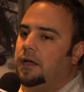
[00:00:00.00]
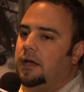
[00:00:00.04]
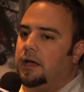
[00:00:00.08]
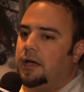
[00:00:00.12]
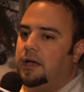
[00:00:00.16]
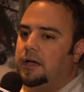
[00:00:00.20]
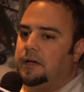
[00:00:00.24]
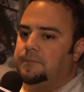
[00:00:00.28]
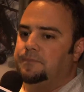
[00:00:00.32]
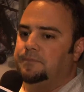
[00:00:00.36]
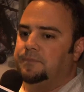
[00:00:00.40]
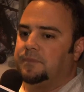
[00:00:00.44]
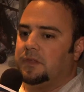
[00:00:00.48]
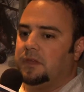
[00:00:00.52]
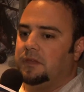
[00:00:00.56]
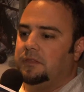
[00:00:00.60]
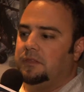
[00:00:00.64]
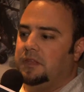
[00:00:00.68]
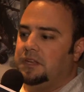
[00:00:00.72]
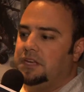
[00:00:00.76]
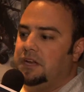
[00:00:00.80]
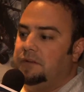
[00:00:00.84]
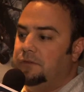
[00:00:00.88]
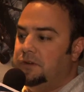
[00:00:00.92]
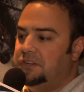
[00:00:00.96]

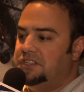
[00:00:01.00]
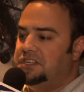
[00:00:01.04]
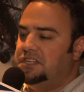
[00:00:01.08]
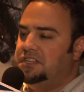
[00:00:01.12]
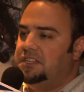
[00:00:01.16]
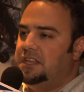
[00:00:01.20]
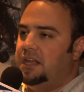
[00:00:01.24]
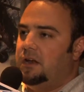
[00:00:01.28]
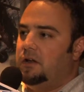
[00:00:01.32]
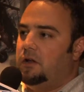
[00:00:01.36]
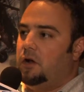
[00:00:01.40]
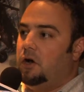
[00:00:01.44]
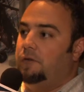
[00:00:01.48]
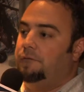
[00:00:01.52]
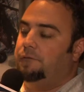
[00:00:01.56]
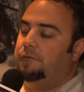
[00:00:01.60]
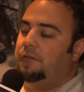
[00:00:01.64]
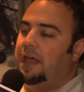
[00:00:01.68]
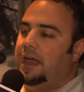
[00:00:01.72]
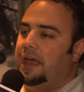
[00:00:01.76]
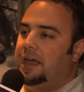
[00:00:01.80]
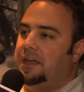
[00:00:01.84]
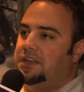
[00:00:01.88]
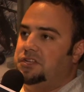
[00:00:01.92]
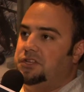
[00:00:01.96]
The difference is that our
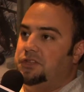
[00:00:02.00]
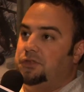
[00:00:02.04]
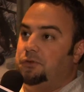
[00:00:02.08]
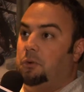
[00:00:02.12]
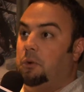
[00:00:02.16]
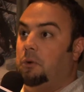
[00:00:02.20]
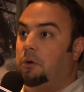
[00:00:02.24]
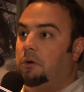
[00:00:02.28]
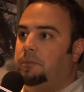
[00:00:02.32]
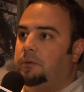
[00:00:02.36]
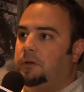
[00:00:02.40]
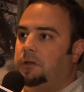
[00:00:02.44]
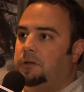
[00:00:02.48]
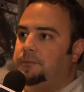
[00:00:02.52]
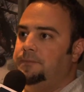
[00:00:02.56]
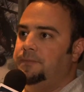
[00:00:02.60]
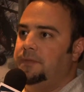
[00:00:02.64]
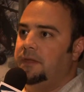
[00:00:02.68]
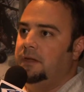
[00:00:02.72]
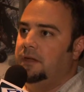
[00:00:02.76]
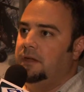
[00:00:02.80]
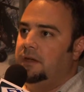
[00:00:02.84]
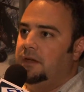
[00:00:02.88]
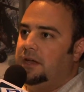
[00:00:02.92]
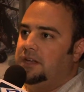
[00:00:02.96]
flag is throwable,
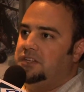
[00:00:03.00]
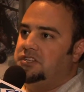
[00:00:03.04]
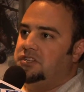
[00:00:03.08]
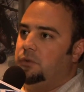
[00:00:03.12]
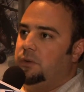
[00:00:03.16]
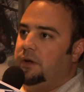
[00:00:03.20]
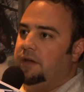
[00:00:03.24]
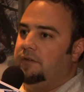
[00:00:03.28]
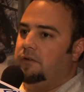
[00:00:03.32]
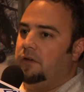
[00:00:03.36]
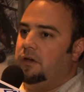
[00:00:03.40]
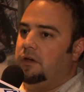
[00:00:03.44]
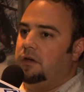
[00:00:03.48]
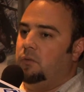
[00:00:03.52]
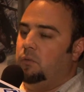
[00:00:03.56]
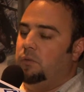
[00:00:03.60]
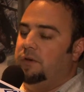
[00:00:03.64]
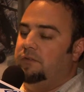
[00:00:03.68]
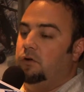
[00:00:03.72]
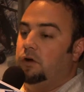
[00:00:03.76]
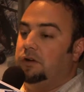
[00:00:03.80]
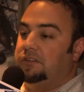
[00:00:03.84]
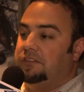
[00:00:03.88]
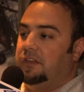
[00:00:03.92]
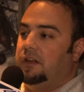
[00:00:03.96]
and so
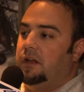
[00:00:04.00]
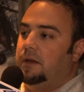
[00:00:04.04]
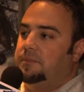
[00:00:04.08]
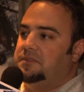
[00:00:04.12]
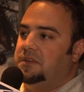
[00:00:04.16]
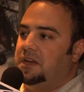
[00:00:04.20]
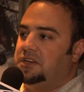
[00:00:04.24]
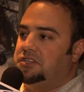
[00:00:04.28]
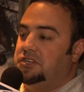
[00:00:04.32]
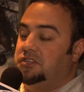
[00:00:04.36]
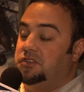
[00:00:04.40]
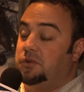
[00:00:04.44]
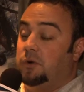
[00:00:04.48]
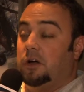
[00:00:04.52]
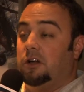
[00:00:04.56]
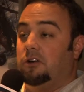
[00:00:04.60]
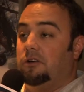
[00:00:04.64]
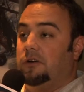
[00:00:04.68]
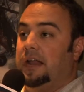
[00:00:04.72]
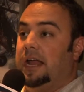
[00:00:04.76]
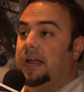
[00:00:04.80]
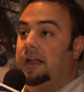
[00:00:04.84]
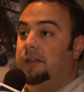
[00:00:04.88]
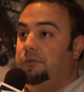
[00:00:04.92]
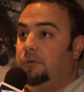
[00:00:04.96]
we've hooked it up to our
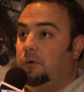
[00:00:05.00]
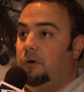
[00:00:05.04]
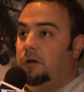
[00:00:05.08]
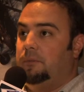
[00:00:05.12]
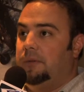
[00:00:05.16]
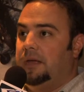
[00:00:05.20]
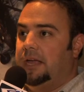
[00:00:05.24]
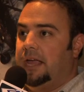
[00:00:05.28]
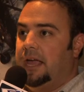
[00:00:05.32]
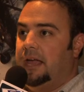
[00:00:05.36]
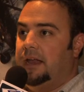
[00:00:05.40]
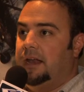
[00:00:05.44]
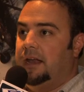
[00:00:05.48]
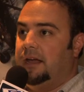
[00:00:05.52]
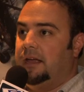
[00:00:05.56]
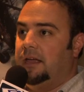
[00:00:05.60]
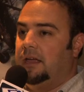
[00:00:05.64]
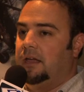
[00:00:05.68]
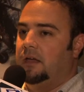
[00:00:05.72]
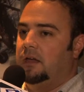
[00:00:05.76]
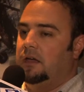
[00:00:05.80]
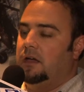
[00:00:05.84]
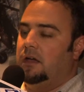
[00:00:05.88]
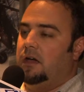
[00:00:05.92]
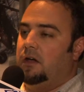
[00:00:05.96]
grenade throwing mechanic,
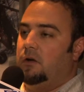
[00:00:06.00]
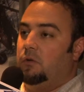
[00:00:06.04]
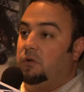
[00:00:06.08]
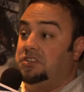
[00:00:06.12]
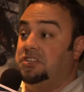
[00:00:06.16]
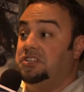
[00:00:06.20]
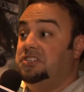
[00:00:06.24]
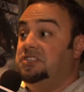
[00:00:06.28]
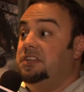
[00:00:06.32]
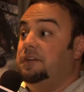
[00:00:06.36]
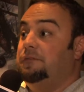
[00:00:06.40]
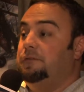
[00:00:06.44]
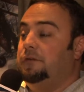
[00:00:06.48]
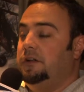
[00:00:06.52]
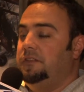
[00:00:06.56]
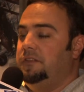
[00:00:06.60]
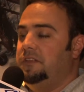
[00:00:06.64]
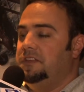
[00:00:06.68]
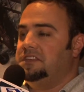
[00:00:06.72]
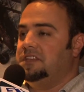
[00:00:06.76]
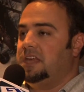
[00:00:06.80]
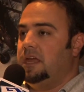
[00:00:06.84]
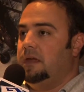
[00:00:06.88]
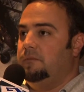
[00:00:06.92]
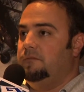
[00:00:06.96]
which is different in
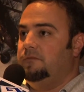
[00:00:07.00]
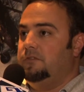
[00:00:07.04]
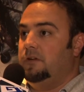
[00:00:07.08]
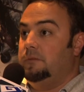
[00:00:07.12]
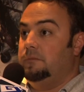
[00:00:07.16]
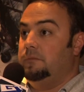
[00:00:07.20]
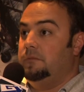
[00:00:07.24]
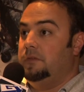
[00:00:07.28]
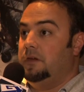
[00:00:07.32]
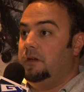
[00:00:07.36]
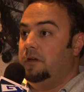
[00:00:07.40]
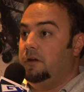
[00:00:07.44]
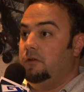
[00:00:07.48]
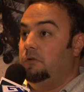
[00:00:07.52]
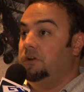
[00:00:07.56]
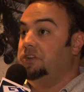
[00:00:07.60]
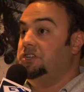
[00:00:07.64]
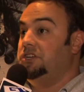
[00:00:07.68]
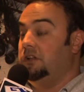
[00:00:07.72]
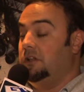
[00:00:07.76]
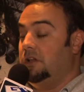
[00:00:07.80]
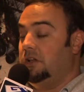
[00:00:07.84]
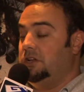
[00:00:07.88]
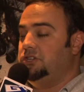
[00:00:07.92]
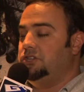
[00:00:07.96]
this game from the
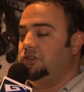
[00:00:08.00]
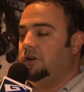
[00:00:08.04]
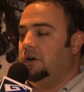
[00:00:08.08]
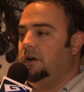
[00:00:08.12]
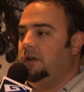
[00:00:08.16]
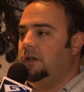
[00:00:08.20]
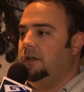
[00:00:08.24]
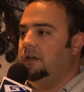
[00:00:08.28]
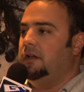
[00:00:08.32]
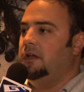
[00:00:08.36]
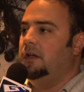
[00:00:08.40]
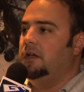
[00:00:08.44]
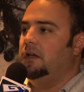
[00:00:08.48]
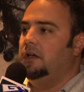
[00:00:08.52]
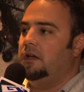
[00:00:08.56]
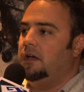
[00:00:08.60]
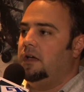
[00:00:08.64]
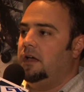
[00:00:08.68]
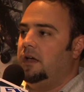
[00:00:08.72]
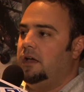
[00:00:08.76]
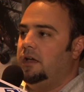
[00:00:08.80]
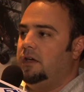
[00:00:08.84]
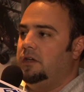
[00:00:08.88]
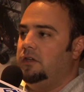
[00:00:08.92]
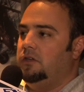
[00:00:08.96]
original Uncharted.
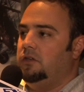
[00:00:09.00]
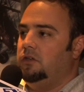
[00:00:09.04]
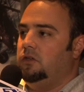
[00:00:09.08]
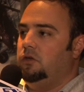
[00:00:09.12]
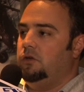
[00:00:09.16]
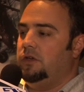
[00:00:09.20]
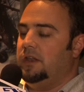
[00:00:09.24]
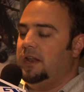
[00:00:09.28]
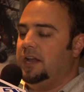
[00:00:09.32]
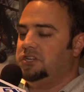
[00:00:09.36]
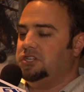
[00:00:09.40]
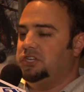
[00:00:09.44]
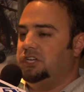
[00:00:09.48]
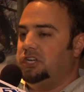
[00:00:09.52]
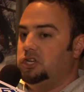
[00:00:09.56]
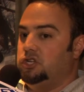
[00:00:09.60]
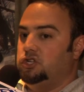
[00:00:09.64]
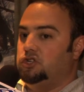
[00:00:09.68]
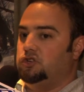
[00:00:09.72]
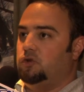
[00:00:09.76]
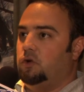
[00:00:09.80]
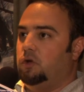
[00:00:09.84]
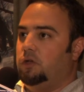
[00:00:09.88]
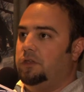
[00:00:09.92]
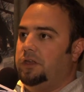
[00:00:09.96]
You can actually
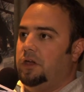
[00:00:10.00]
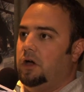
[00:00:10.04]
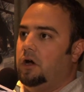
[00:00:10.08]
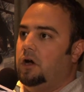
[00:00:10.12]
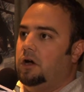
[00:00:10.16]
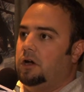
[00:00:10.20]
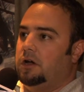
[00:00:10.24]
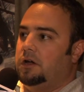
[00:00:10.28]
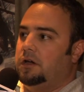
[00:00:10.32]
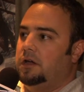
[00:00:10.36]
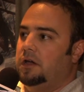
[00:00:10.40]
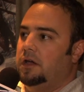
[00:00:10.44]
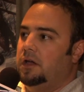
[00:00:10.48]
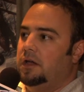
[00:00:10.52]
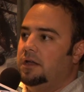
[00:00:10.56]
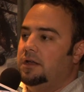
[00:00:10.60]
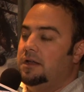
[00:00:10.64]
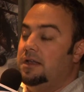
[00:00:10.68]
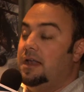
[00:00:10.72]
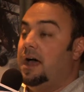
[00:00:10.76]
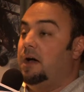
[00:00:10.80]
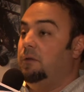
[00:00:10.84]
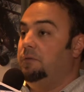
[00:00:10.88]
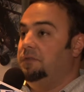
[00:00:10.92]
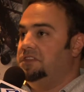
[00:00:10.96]
control the arc,
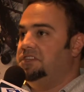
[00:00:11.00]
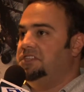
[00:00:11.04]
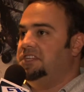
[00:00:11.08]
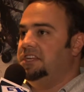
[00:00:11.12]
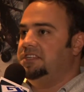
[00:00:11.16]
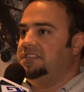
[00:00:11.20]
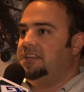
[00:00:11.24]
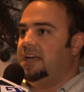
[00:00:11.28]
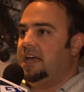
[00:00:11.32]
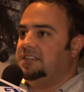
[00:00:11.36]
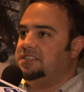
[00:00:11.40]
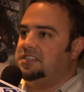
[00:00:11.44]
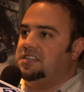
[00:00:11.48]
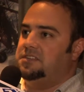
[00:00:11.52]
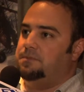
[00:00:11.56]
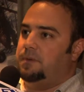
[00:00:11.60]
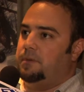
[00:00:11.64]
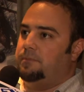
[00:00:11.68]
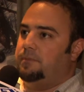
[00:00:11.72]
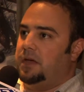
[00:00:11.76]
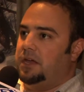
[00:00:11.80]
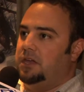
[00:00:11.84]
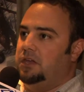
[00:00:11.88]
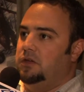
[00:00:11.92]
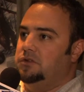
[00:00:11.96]
not with the 6-axis,
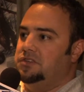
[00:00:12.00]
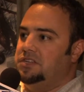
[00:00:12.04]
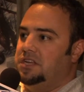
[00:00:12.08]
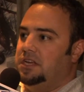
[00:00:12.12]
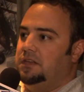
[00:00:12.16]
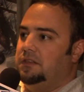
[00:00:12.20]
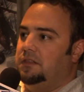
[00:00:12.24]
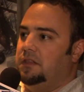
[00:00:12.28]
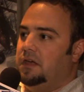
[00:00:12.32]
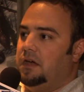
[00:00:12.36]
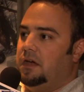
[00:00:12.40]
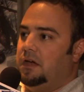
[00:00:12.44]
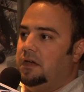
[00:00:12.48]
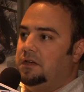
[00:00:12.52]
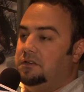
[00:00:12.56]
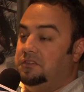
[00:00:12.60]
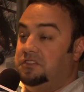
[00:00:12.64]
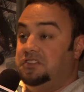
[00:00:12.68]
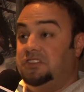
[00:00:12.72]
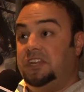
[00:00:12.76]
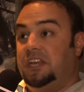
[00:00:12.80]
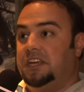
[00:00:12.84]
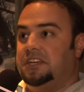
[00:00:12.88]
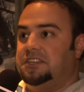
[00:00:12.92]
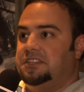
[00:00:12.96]
but by using the
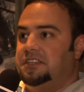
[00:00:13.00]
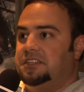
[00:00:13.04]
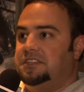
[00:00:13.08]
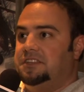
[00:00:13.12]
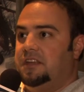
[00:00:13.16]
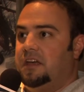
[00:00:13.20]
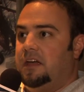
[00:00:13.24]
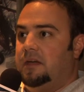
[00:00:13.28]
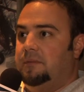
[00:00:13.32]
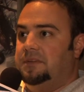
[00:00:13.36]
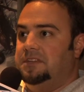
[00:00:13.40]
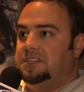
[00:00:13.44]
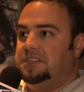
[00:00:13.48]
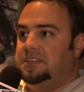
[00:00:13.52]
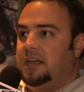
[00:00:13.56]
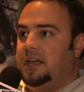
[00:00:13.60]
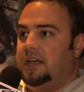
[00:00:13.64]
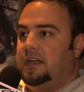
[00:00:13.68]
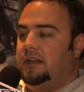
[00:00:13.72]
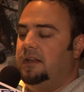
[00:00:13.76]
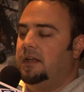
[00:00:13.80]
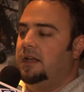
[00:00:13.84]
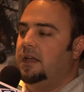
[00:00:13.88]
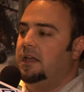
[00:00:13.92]
sticks this time instead.